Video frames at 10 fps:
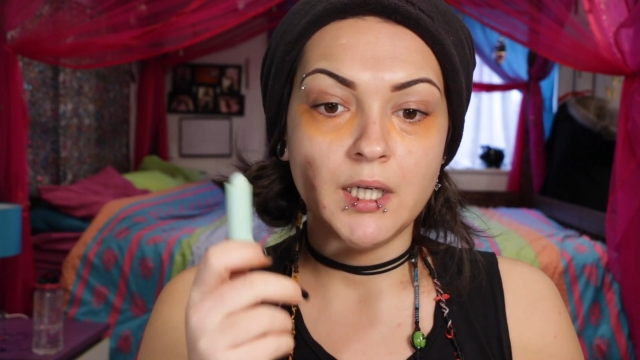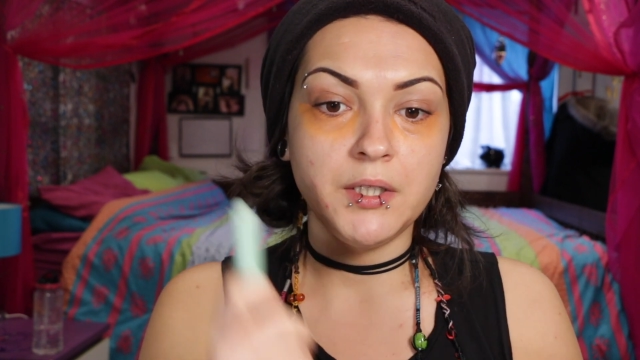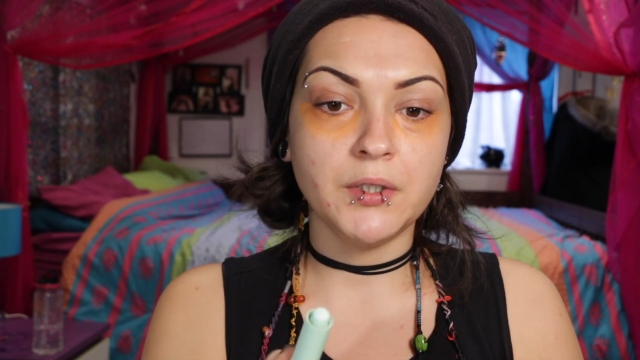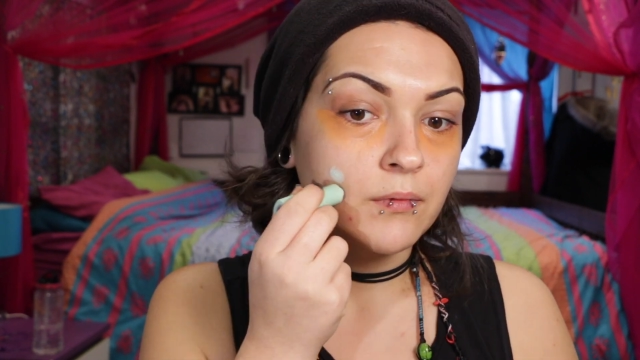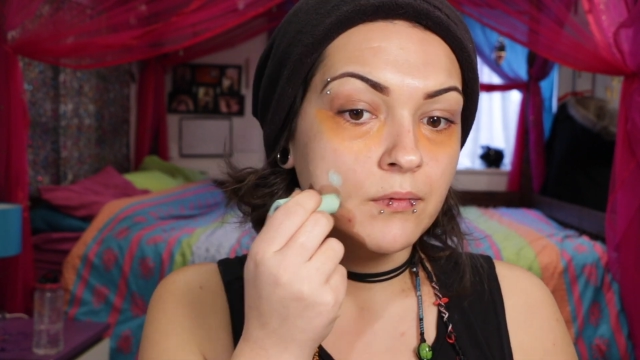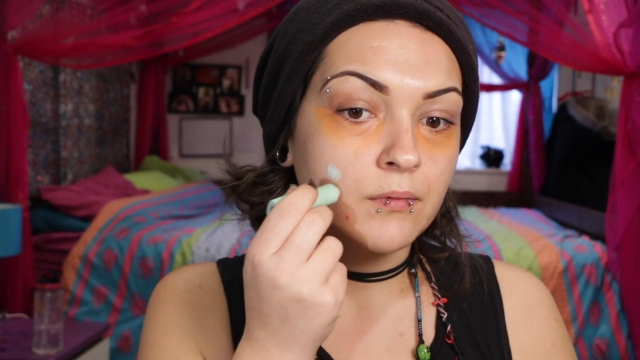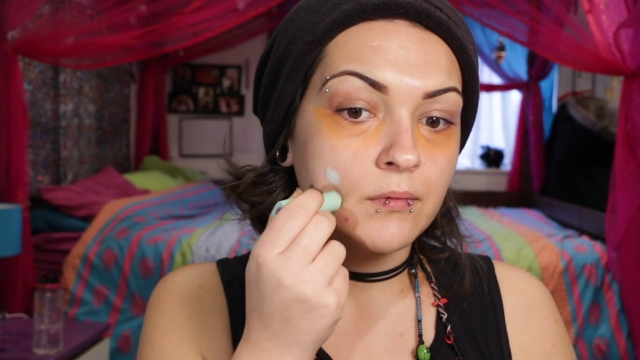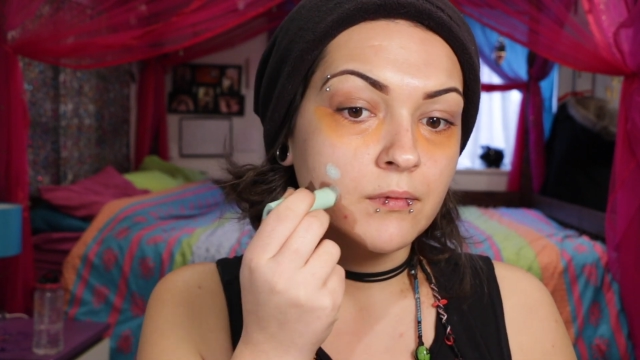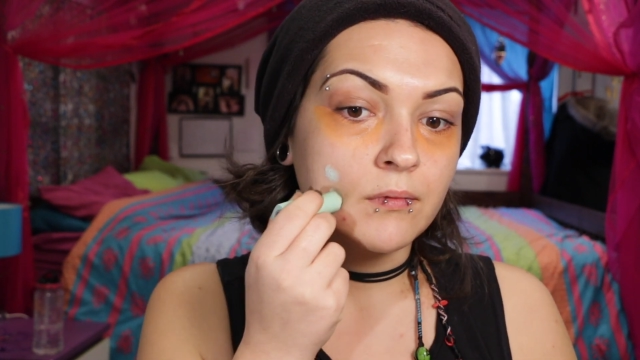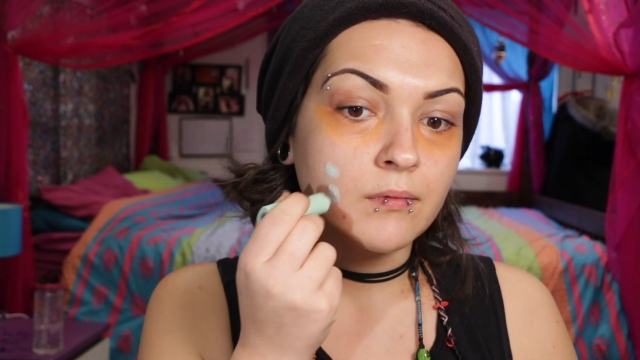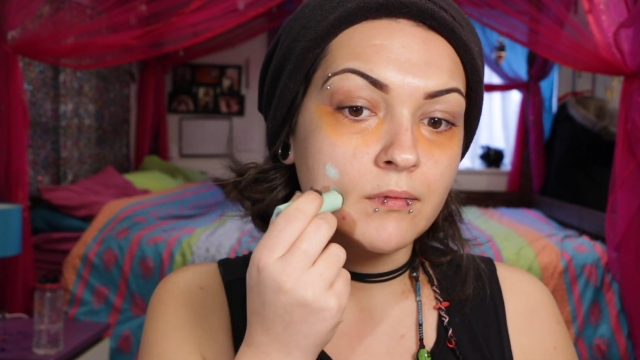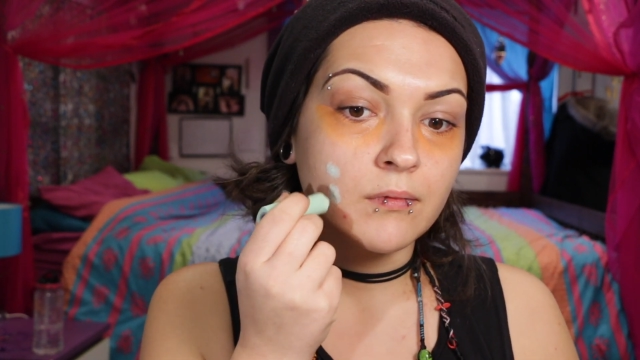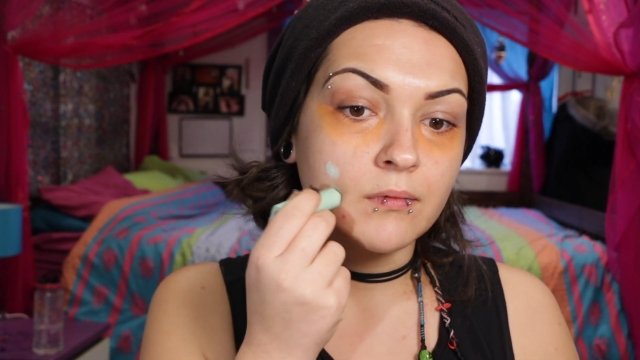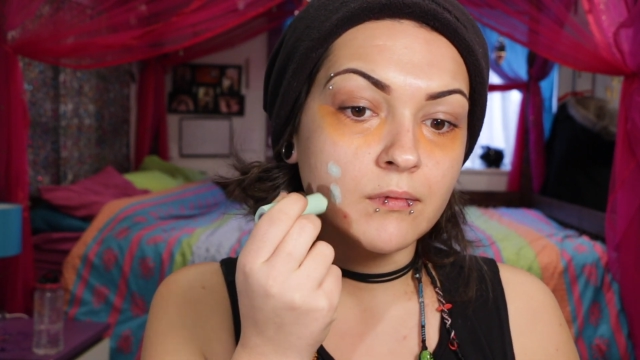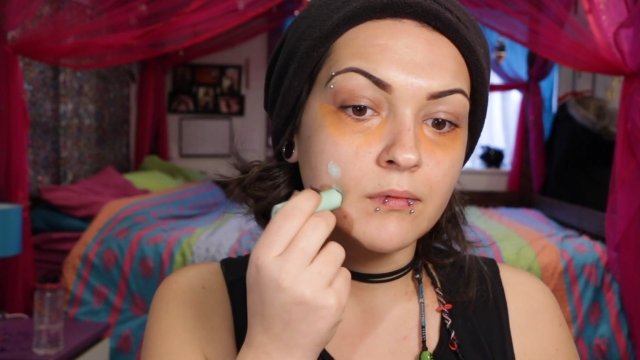and you're going to use green to
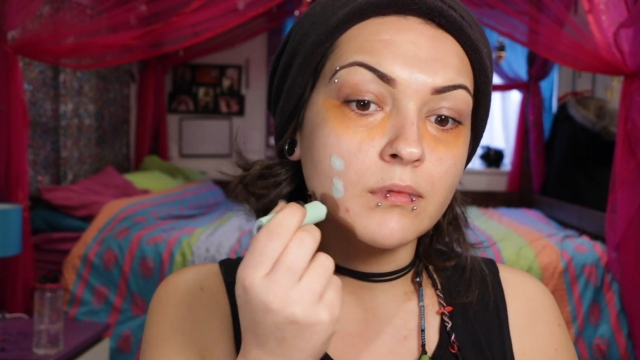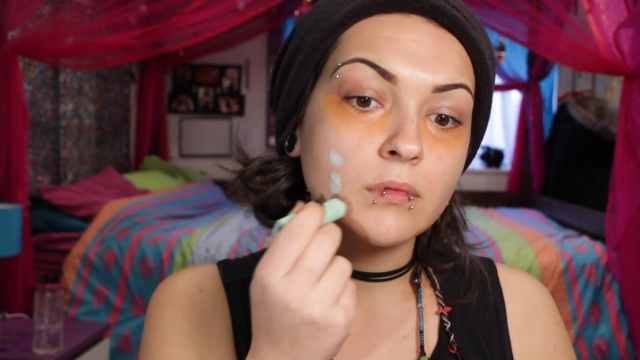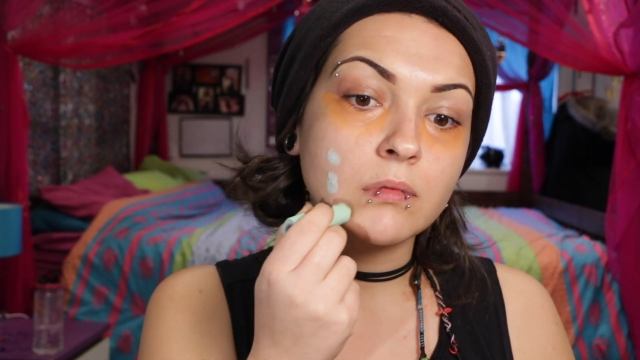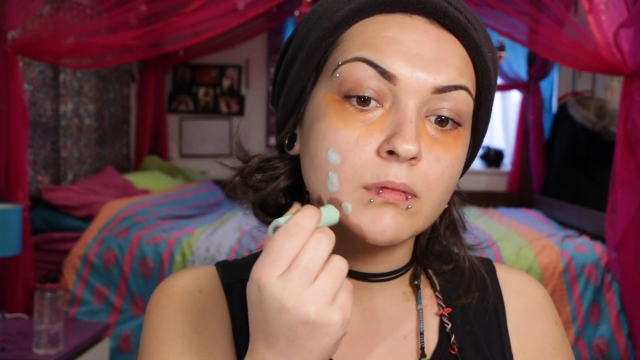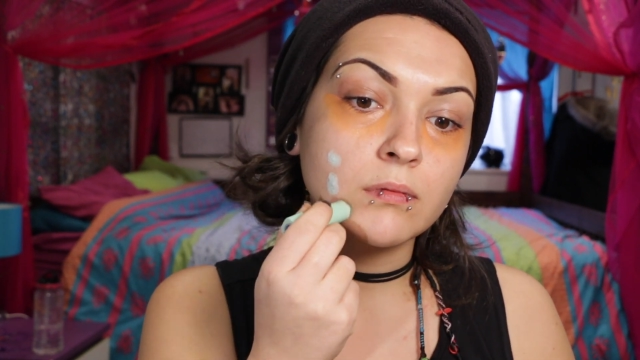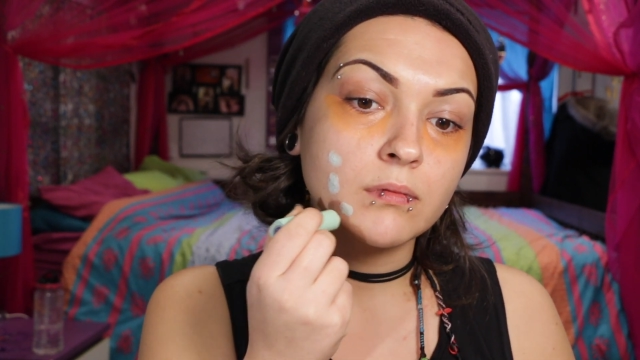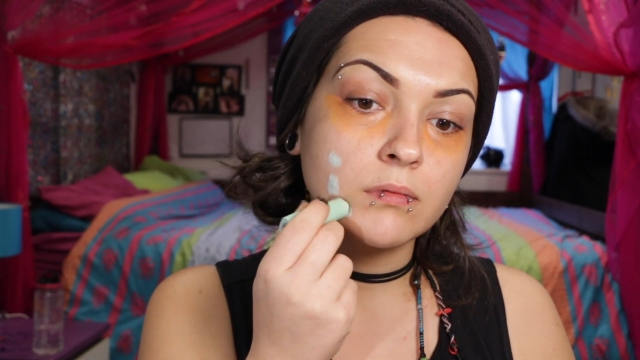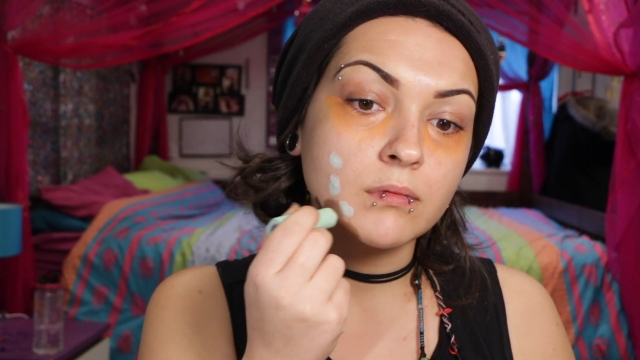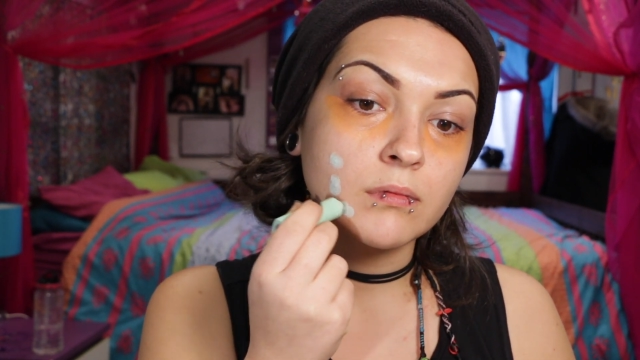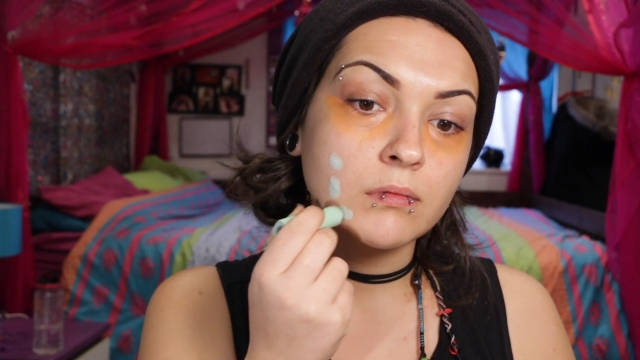cover up red spots.